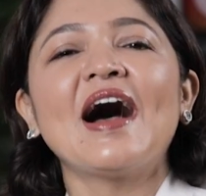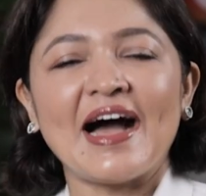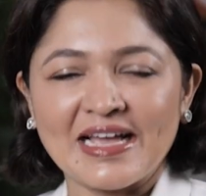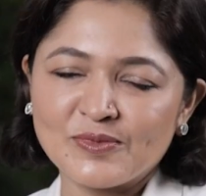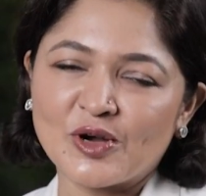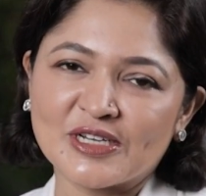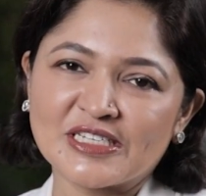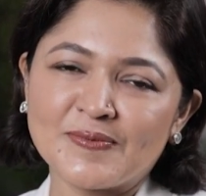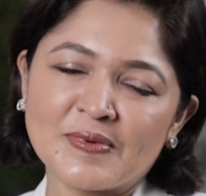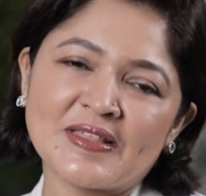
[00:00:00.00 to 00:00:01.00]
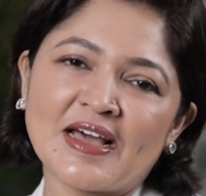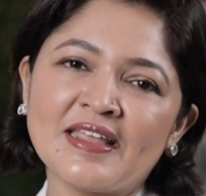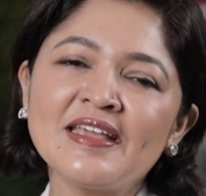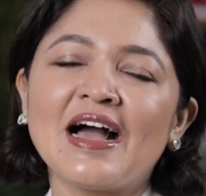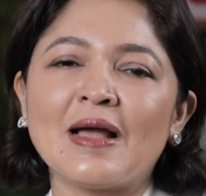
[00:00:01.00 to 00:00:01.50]
I am Dr. Shilpi
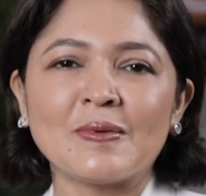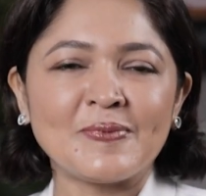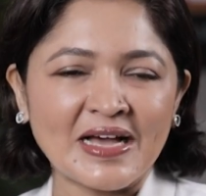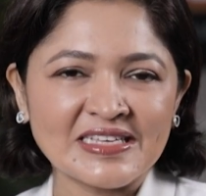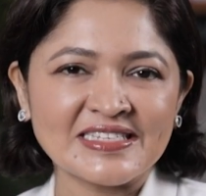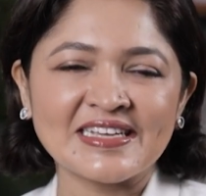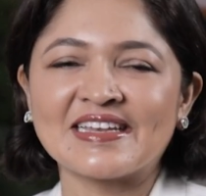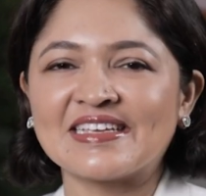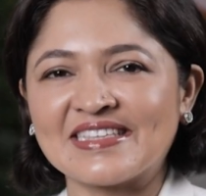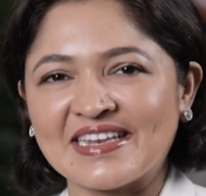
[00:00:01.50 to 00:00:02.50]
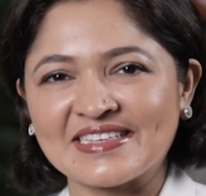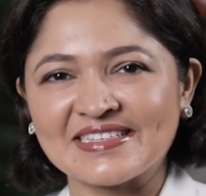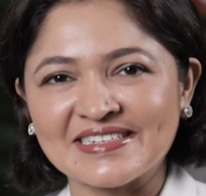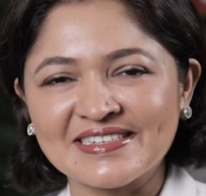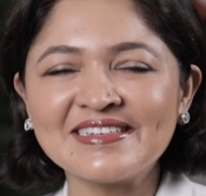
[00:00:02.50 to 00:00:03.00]
Bhadani. I'm a plastic and aesthetic
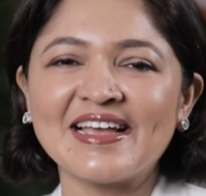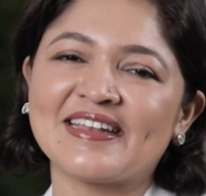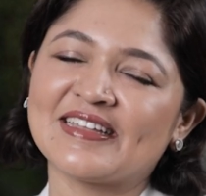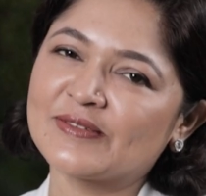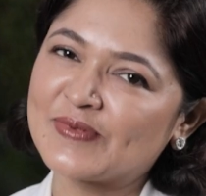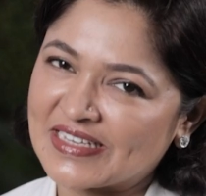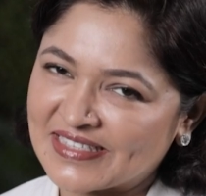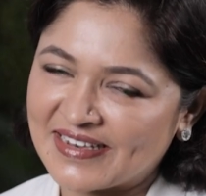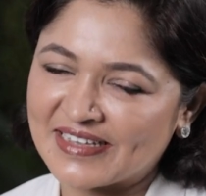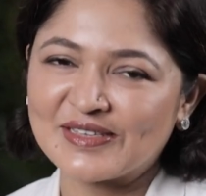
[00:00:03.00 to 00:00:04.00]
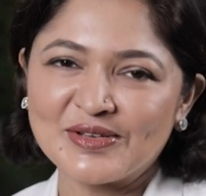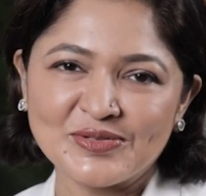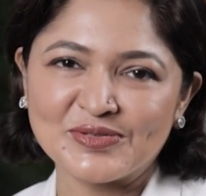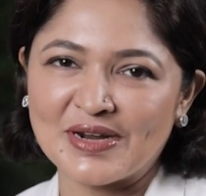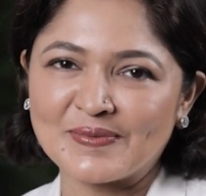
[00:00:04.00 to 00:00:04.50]
surgeon at SB Aesthetics,
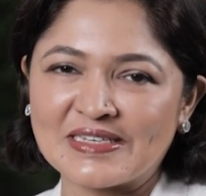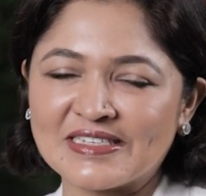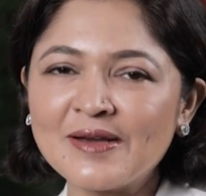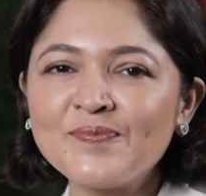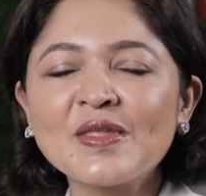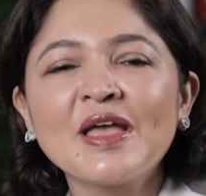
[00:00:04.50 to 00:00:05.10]
Gurgaon, India.